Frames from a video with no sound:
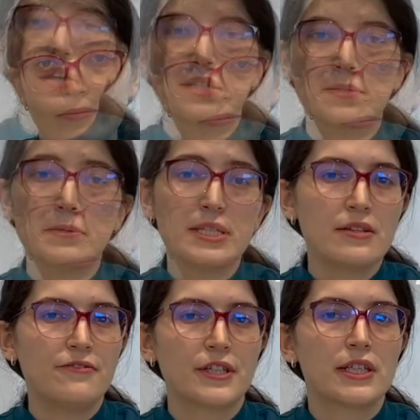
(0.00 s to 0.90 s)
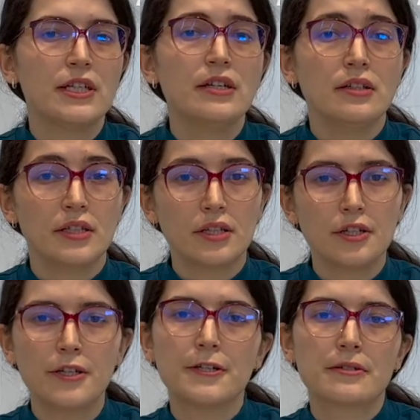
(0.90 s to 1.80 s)
Specifically, the
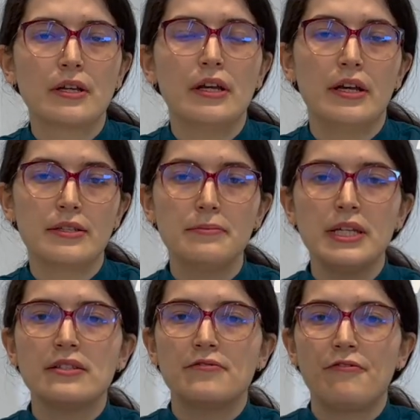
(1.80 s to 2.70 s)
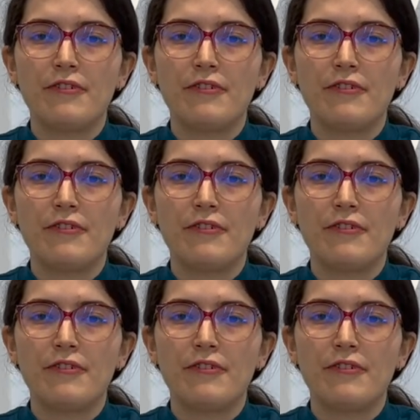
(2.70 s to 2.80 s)
curd, it means